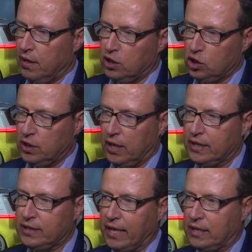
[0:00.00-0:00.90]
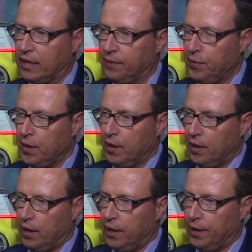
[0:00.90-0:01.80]
additional exciting
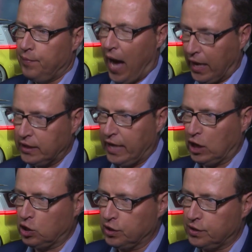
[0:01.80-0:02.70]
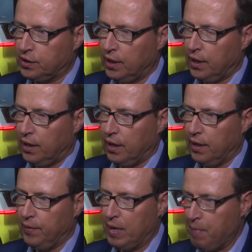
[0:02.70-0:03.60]
uh, architectures
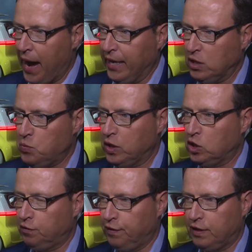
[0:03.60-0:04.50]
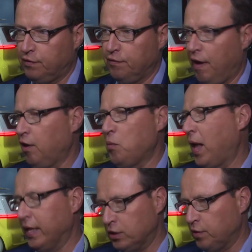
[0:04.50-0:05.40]
uh, in mind which fit very
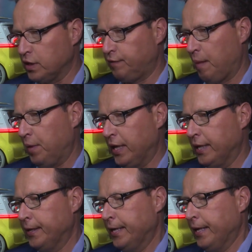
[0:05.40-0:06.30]
well into this family